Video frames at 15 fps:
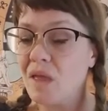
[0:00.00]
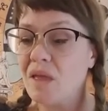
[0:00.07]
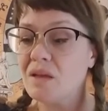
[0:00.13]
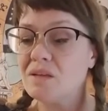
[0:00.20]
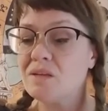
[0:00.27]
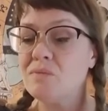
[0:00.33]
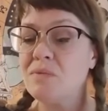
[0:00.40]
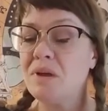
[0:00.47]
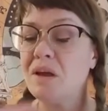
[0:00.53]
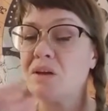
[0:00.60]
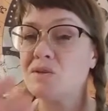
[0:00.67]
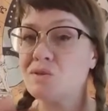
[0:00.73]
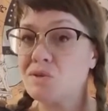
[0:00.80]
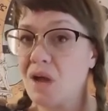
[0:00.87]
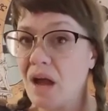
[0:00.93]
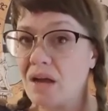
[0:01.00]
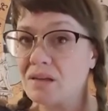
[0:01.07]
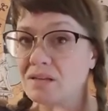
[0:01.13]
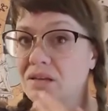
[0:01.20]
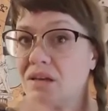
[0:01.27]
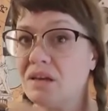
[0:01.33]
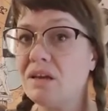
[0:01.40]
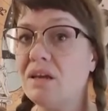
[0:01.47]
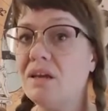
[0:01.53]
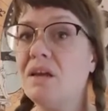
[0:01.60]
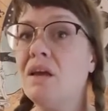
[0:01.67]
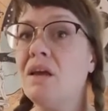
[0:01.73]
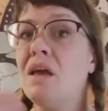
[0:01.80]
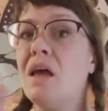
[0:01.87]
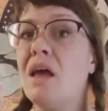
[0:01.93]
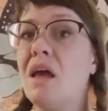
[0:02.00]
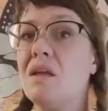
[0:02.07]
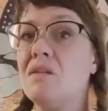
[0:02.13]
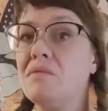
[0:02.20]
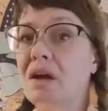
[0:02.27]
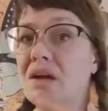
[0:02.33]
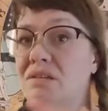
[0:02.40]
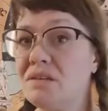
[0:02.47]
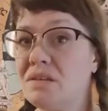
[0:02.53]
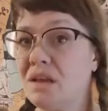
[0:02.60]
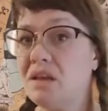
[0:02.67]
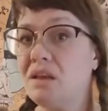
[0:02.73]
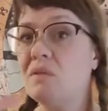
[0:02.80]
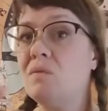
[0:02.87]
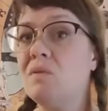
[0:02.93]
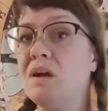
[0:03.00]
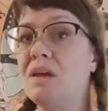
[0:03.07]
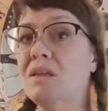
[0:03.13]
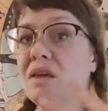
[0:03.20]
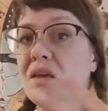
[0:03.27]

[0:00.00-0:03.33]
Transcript: to be attracting and resonating with